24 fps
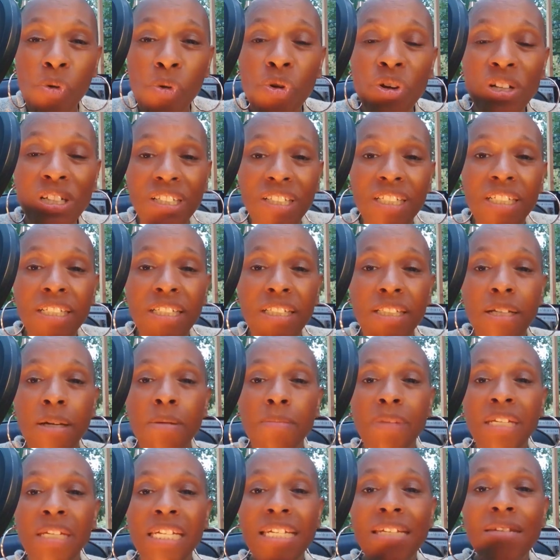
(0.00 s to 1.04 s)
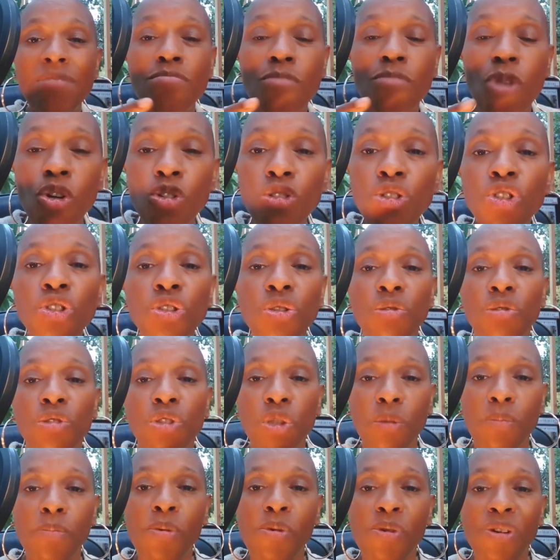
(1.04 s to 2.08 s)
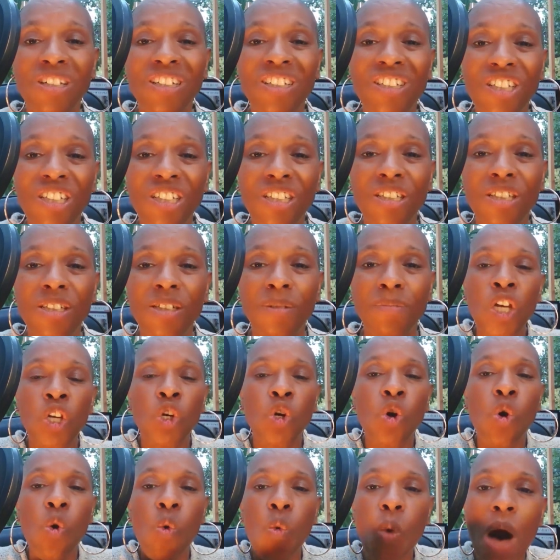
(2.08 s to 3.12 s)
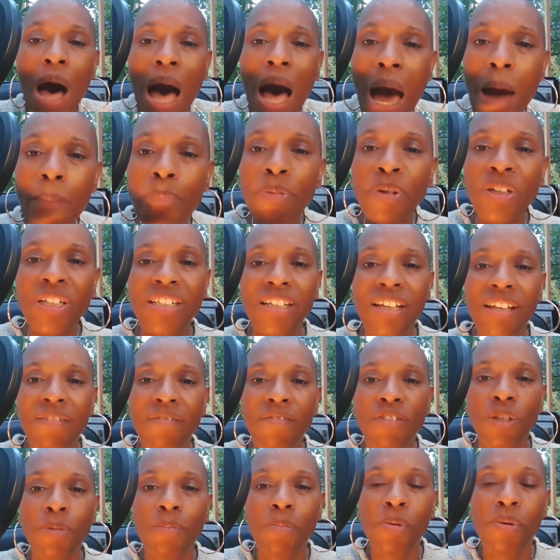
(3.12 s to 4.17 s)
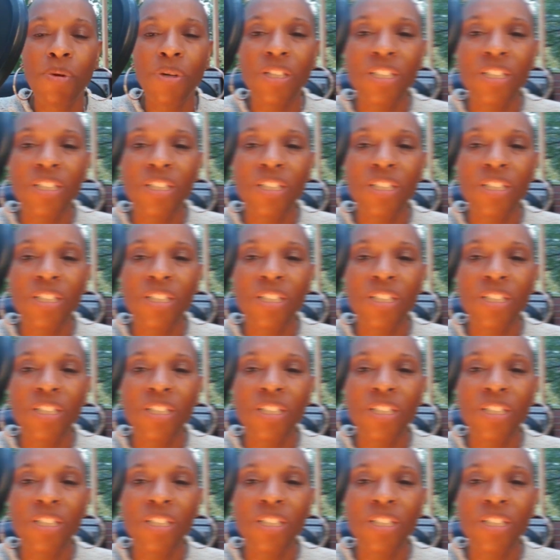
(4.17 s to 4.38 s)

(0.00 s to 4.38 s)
system, emotional support system, cooperative support